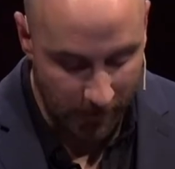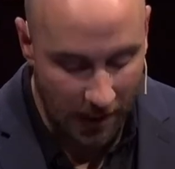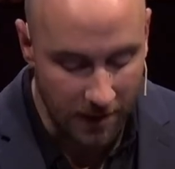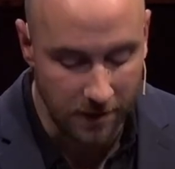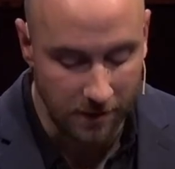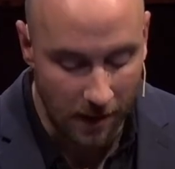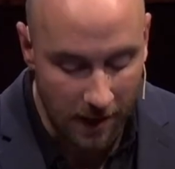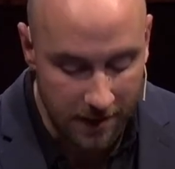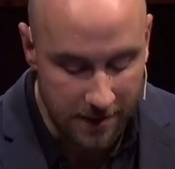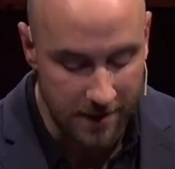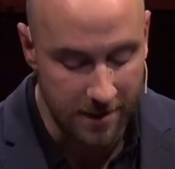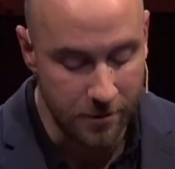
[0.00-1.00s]
I
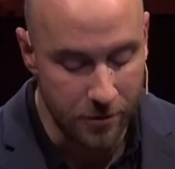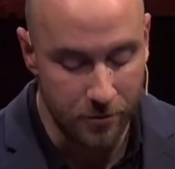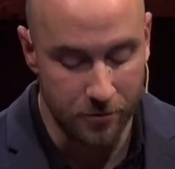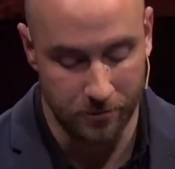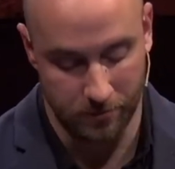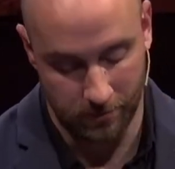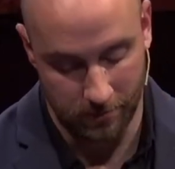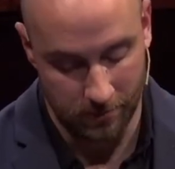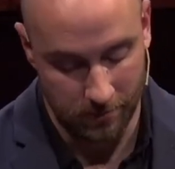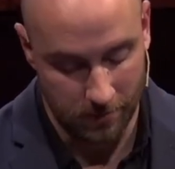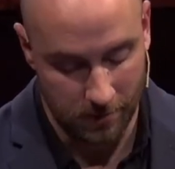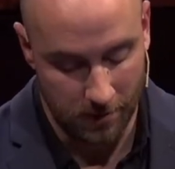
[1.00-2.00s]
delight in you,
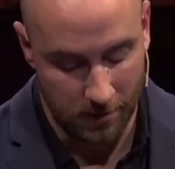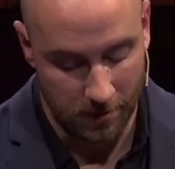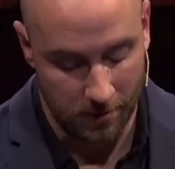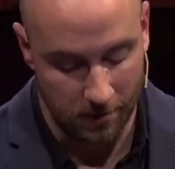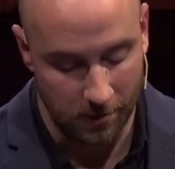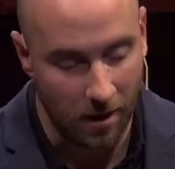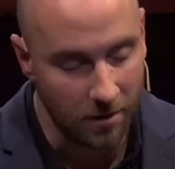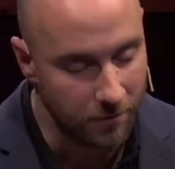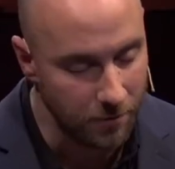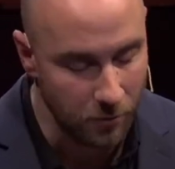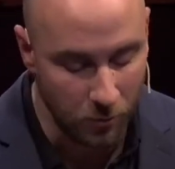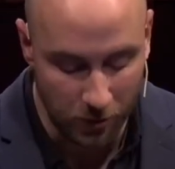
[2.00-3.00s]
not
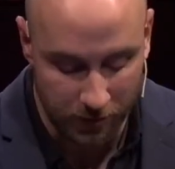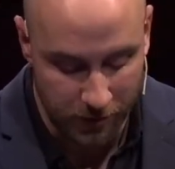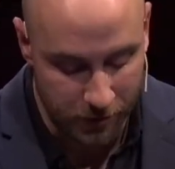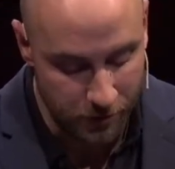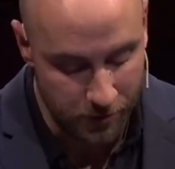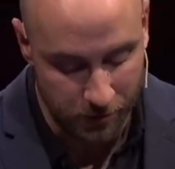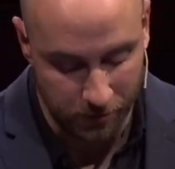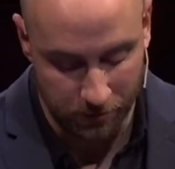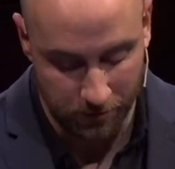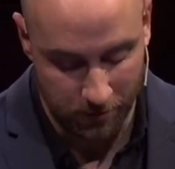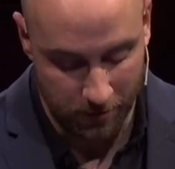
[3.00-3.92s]
for the work that you do,